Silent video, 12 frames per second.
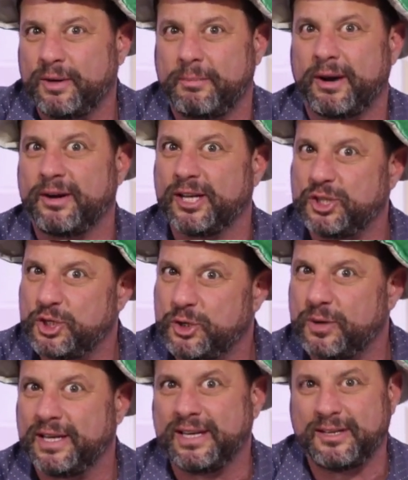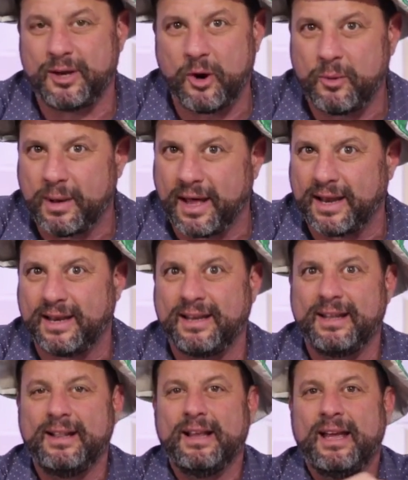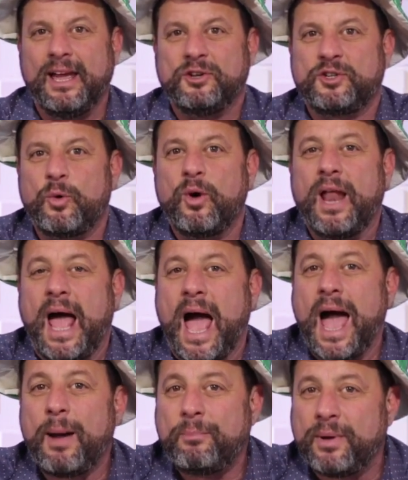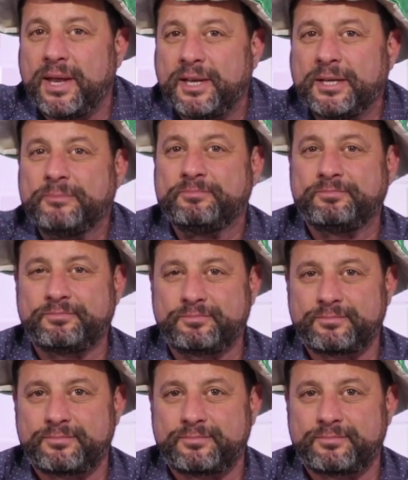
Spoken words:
He married a Jew and didn't know about it. And so what happened